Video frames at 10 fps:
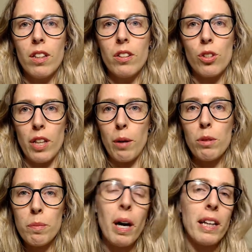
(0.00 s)
So that
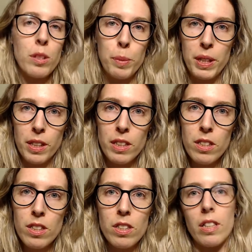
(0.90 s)
was my
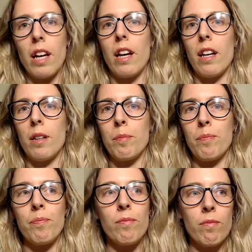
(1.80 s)
experience.
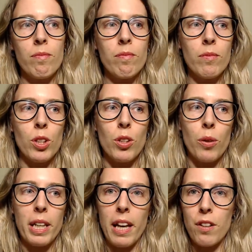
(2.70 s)
You know,
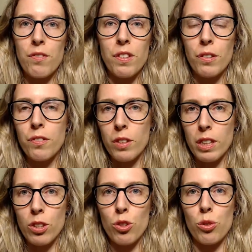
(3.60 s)
again, feel
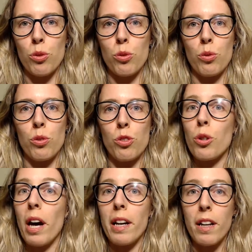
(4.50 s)
free to
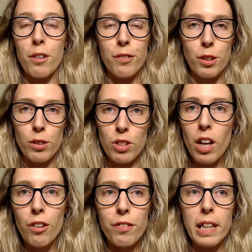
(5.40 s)
try it out for
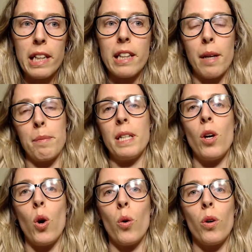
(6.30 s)
yourself and let me
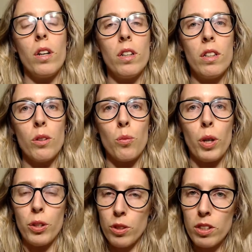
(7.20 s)
know
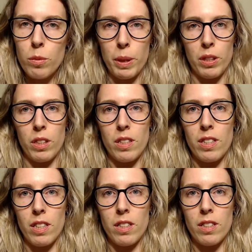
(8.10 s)
what your
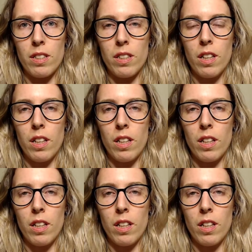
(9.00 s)
experience is.